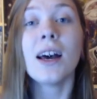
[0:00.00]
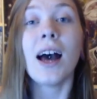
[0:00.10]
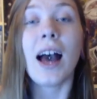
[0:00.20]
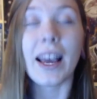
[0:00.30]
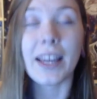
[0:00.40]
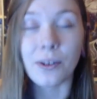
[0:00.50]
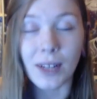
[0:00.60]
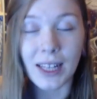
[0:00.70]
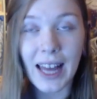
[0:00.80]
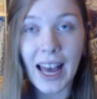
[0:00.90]
I can
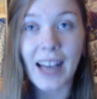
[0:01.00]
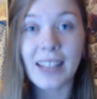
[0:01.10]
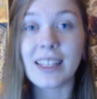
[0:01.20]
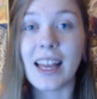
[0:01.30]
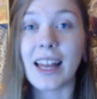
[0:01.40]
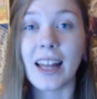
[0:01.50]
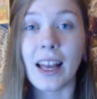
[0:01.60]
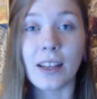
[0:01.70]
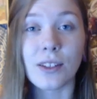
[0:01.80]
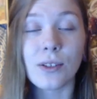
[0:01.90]
relax, and
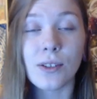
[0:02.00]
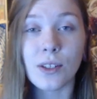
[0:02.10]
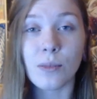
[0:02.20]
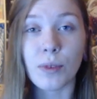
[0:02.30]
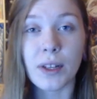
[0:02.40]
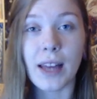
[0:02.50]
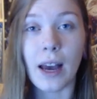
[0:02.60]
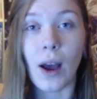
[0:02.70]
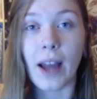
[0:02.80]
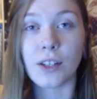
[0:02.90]
like as soon as you breathe
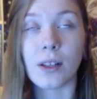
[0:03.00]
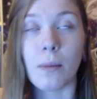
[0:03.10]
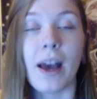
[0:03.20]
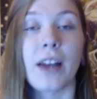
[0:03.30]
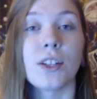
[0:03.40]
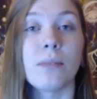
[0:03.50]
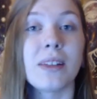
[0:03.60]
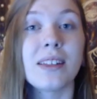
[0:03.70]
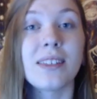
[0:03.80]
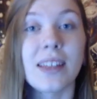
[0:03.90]
out, I just imagine
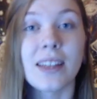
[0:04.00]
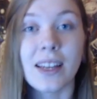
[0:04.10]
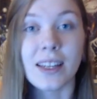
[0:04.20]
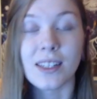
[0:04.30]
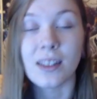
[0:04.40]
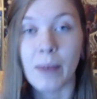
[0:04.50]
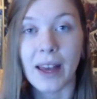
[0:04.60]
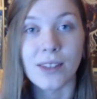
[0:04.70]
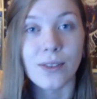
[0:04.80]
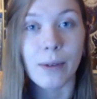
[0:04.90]
me sinking into the
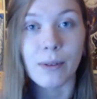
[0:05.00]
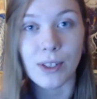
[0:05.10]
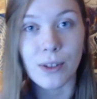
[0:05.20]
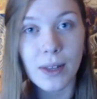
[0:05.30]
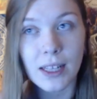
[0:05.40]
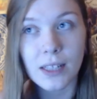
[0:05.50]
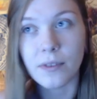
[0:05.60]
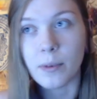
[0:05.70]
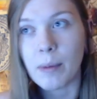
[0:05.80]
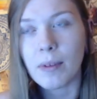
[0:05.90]
bed. So I was doing this
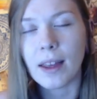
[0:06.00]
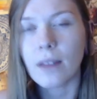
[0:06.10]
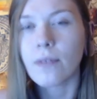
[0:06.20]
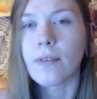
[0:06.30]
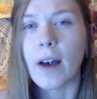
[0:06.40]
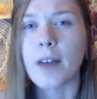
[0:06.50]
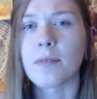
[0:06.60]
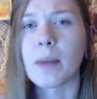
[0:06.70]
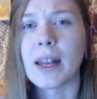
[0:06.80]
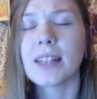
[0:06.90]
for maybe like
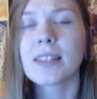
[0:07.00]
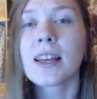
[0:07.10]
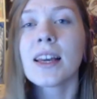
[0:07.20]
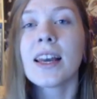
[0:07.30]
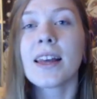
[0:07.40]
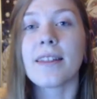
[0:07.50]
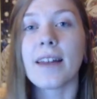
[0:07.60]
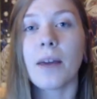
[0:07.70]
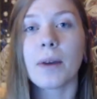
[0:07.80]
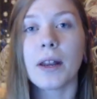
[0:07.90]
5 minutes.
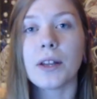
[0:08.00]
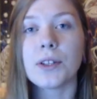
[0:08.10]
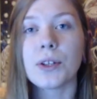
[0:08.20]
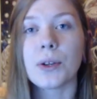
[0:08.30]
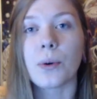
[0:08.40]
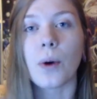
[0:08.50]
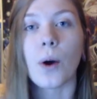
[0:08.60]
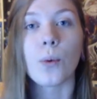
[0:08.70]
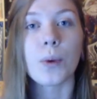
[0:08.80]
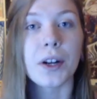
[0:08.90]
Then I went into
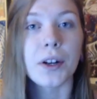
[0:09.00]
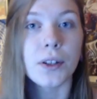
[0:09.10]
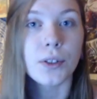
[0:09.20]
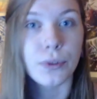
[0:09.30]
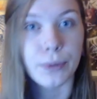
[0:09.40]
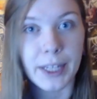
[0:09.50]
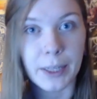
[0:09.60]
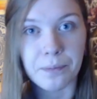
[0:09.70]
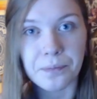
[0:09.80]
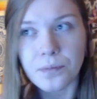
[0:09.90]
a weird
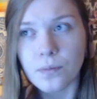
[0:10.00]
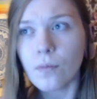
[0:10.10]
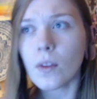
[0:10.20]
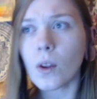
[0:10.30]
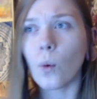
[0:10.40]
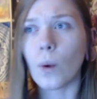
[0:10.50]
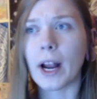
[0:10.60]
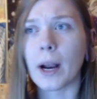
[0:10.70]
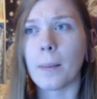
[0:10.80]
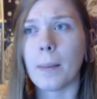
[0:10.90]
dream
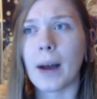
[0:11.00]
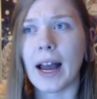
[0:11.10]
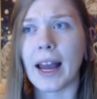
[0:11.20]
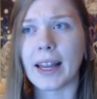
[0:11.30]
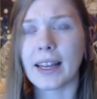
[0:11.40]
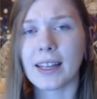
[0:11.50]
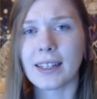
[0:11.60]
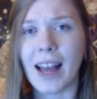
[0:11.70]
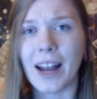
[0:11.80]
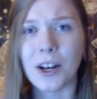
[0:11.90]
where I
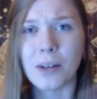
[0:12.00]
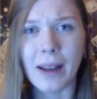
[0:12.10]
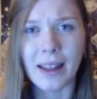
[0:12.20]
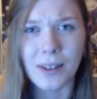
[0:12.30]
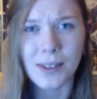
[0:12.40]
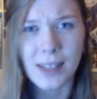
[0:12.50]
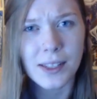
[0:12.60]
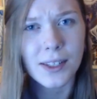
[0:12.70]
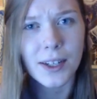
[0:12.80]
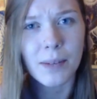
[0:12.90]
heard my little
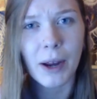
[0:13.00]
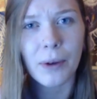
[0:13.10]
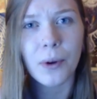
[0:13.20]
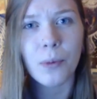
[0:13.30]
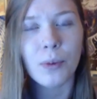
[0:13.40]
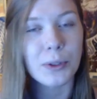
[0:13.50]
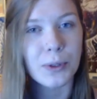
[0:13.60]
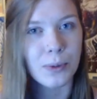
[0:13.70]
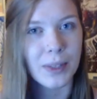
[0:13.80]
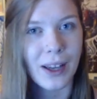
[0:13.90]
sister in my room, which
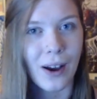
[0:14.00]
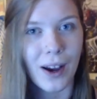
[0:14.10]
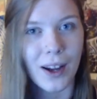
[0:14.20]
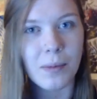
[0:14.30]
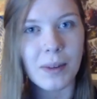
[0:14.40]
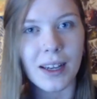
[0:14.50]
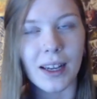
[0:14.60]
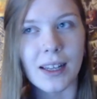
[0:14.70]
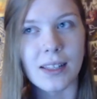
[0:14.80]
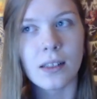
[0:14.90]
was really odd
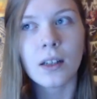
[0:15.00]
because